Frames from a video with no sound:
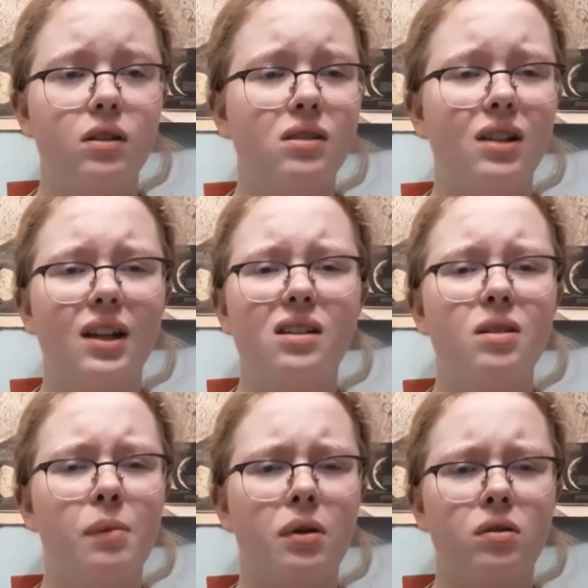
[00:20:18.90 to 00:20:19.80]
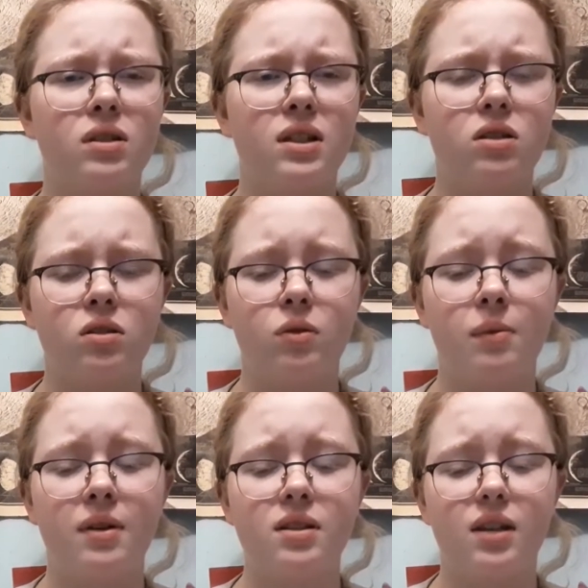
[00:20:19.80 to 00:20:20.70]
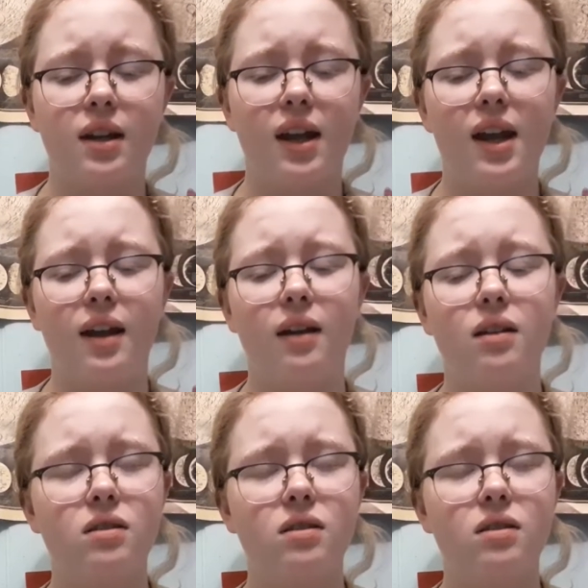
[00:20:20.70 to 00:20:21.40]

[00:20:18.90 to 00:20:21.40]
like some other teacher's room, and he's like, hey,